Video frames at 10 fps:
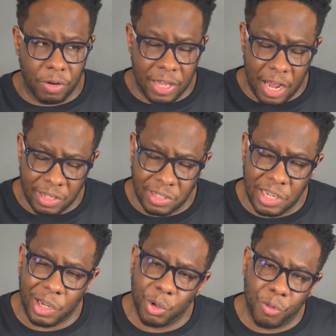He got a
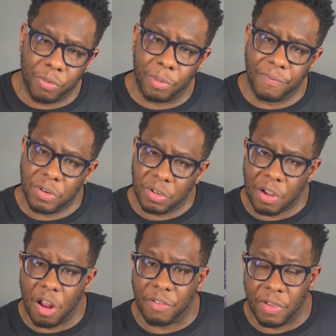signal from the future
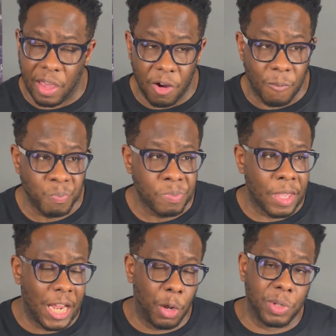calling for help,
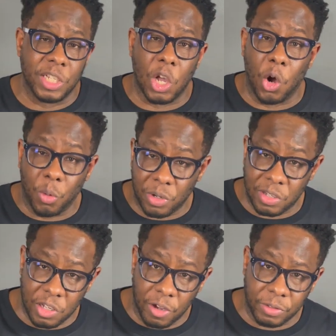and it was his older self.